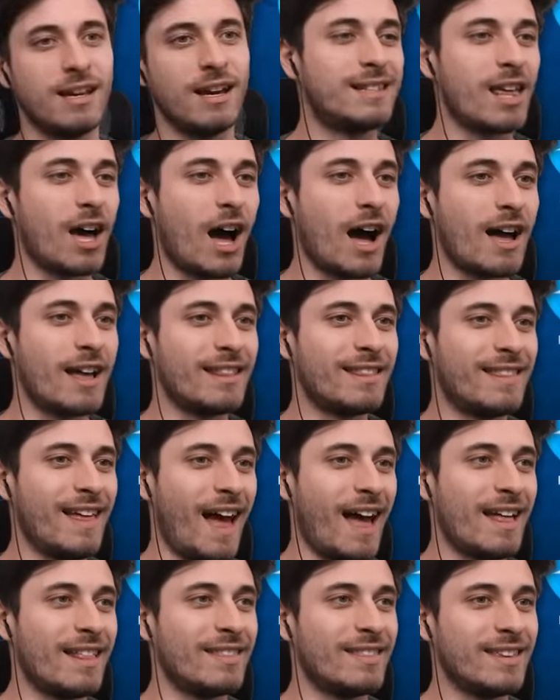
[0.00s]
thought
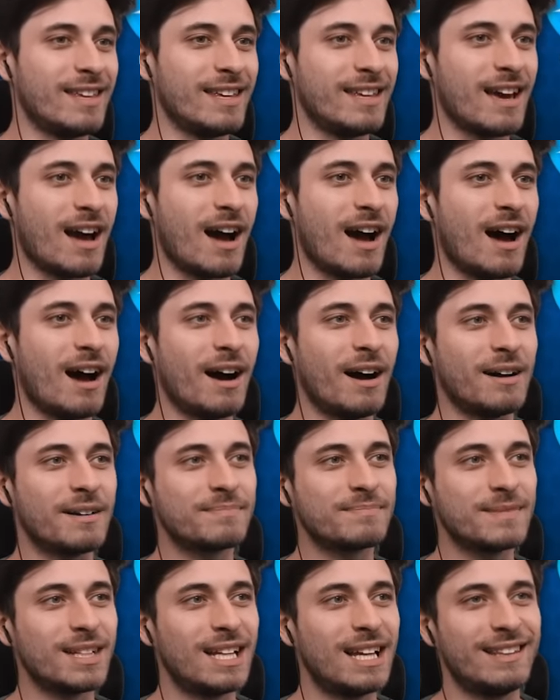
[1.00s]
that the, uh,
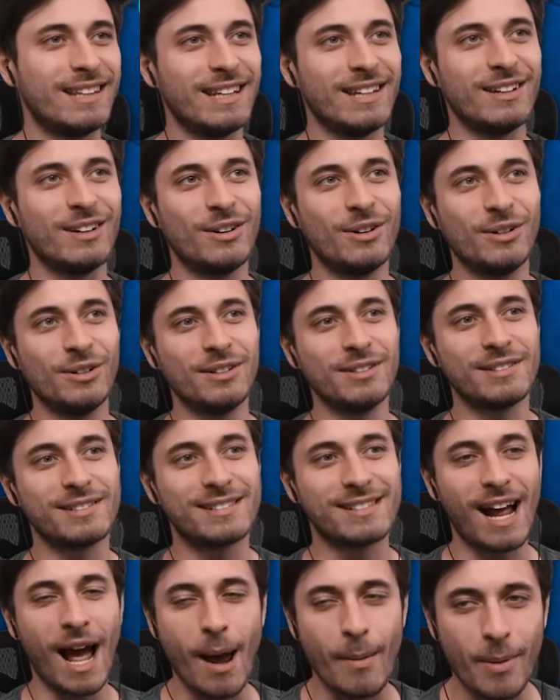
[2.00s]
the old
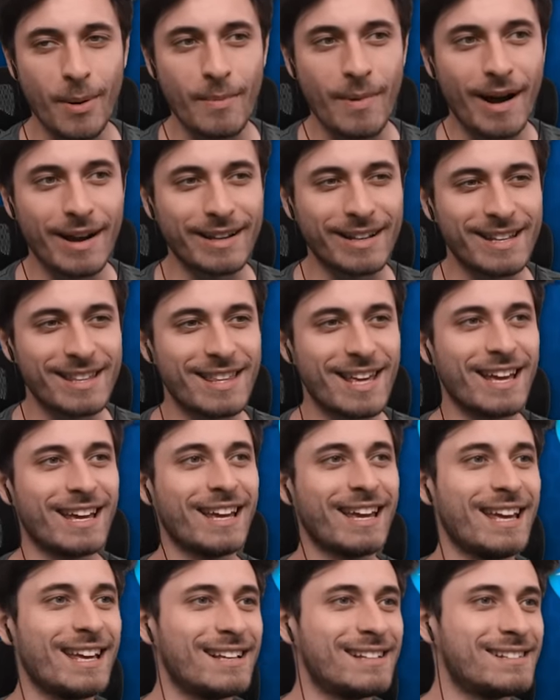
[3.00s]
sniper monkey
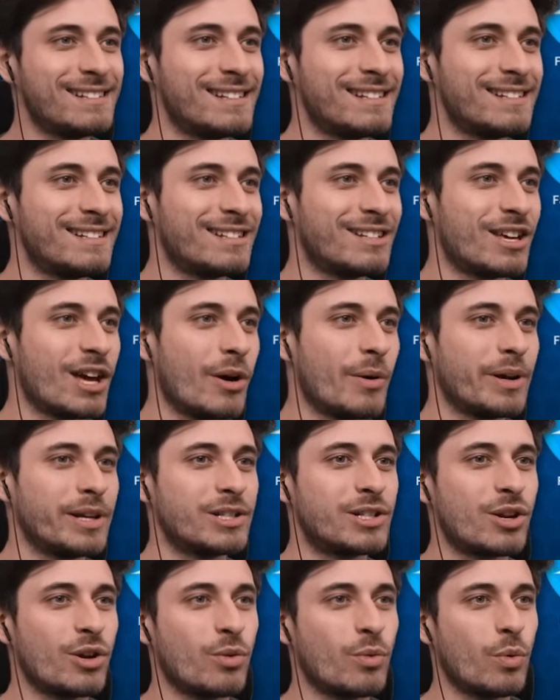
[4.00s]
thing isn't going
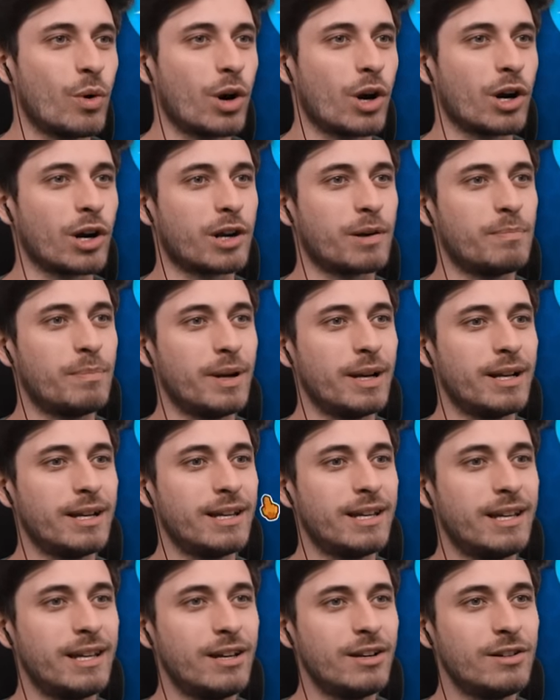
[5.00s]
to work, but
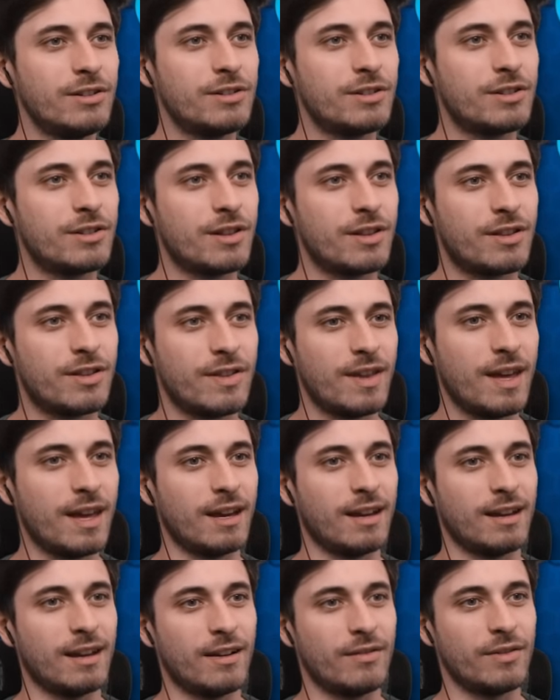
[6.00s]
here's the
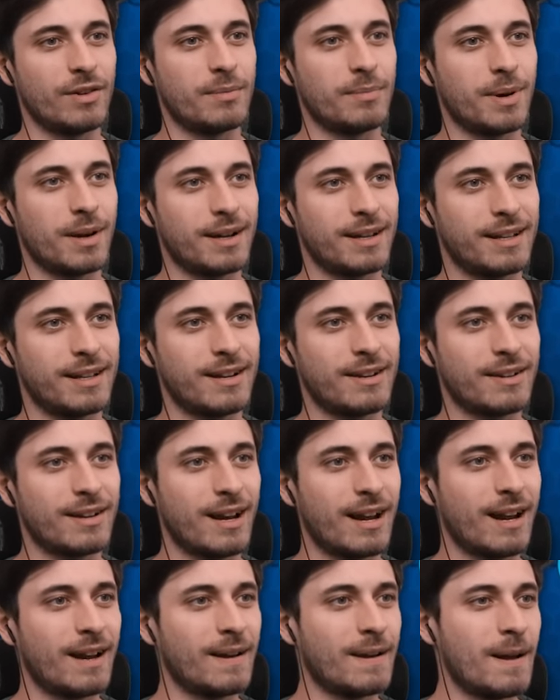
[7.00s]
thing,
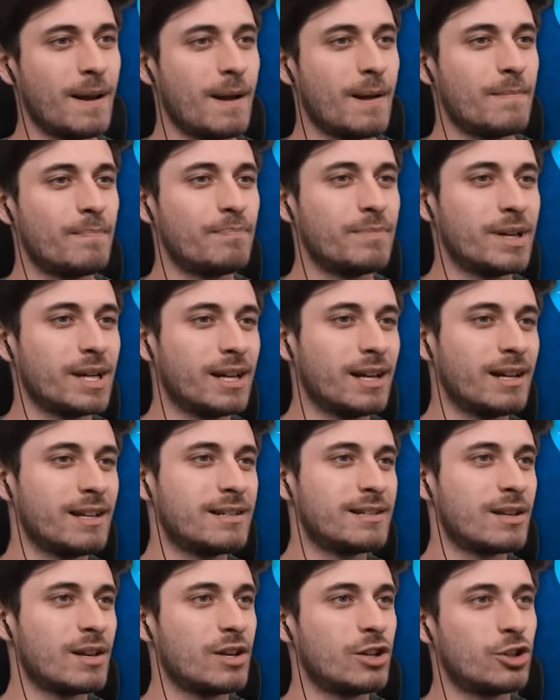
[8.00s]
okay?
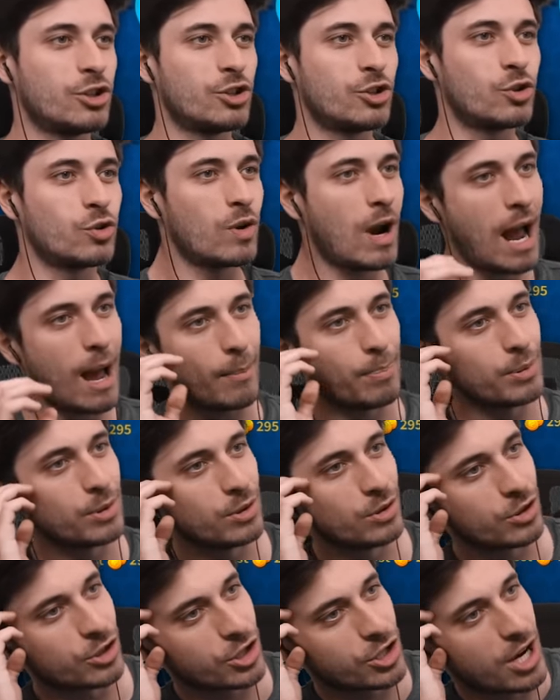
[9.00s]
Because
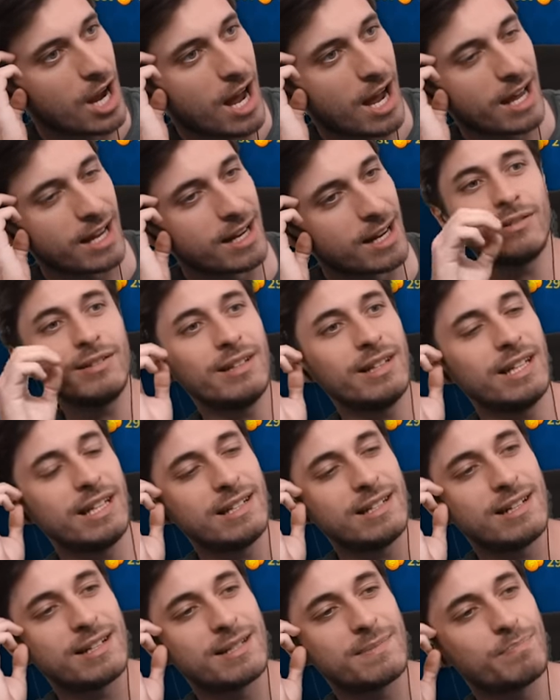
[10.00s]
shrapnel shot only
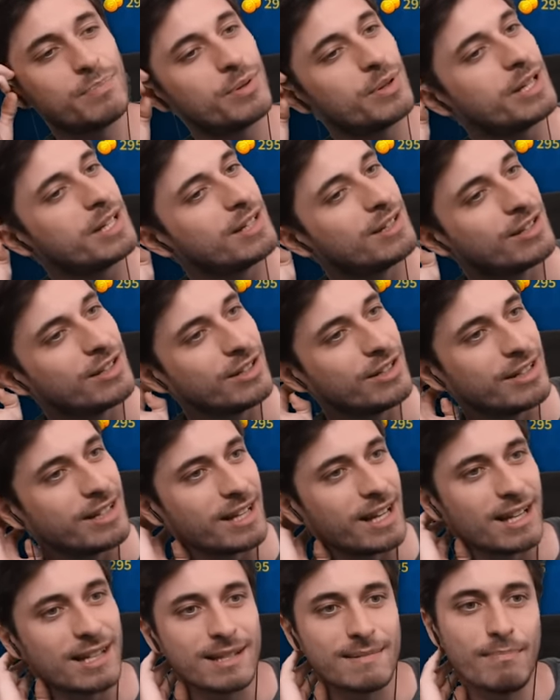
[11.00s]
does pretty good
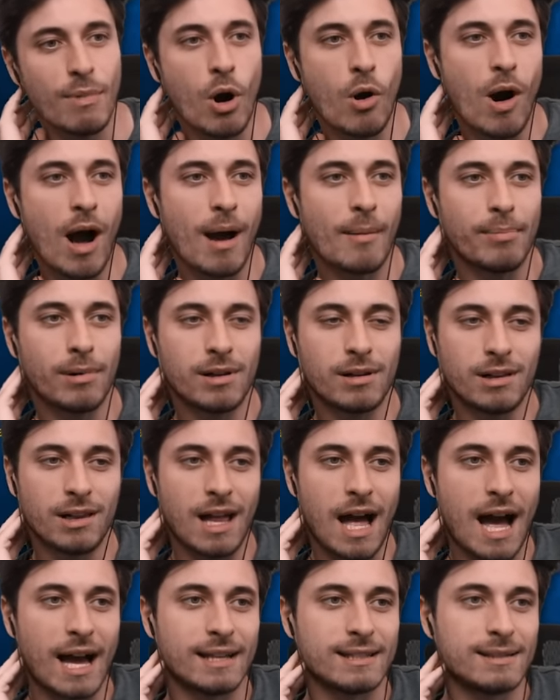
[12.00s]
against Moab
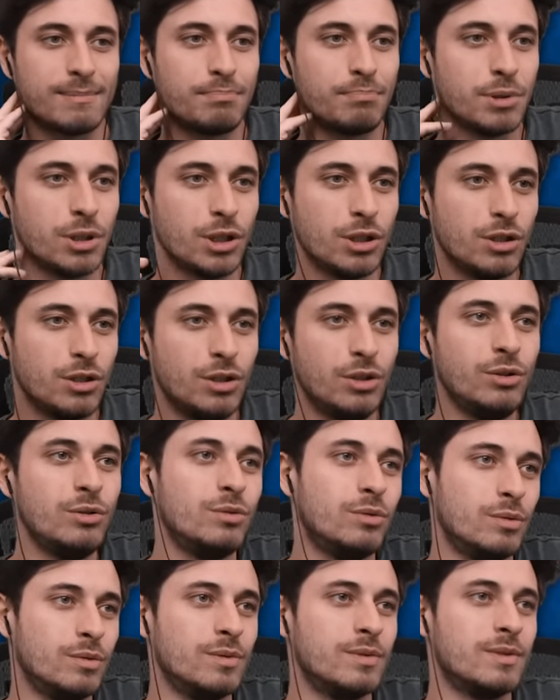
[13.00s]
class balloons.